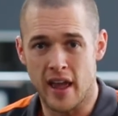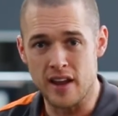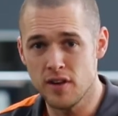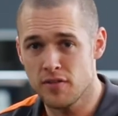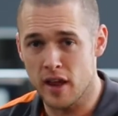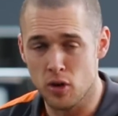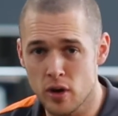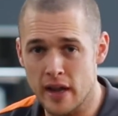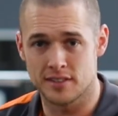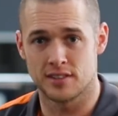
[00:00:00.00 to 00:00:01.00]
Even if they
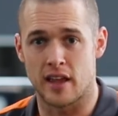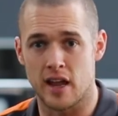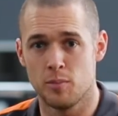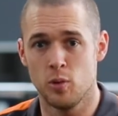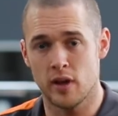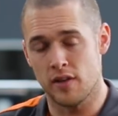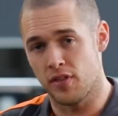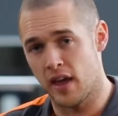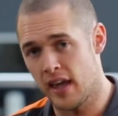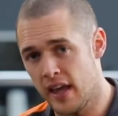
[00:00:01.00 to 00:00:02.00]
look unstable, if
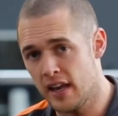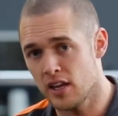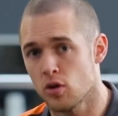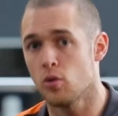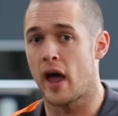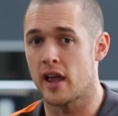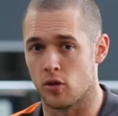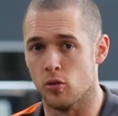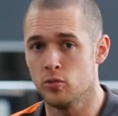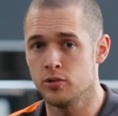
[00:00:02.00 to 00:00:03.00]
they're hitting good
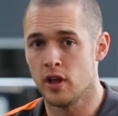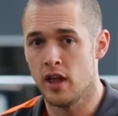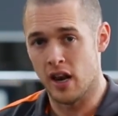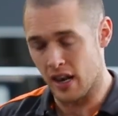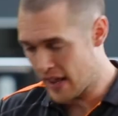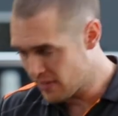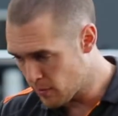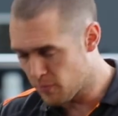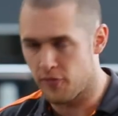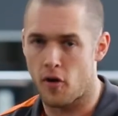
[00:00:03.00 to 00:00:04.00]
angles, let
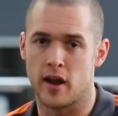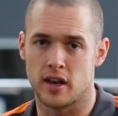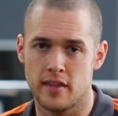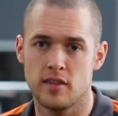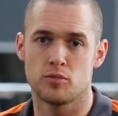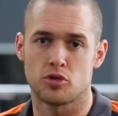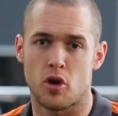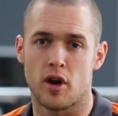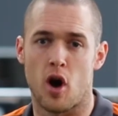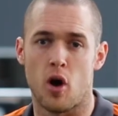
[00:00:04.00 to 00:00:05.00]
them fight, let them
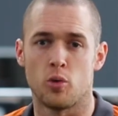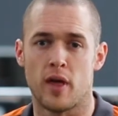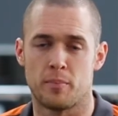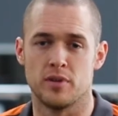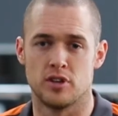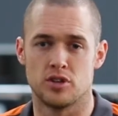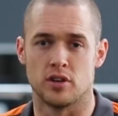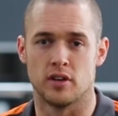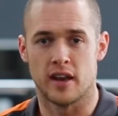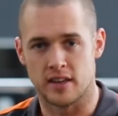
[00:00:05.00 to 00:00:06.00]
try and hold that
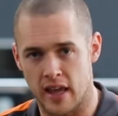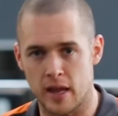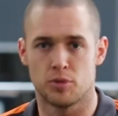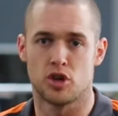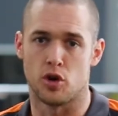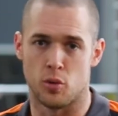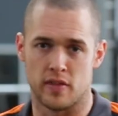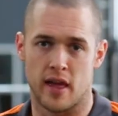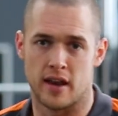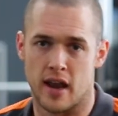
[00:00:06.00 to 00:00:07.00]
position and keep
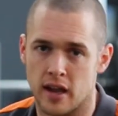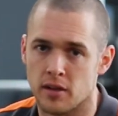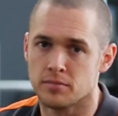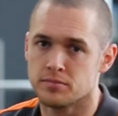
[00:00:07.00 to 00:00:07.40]
cueing that knee.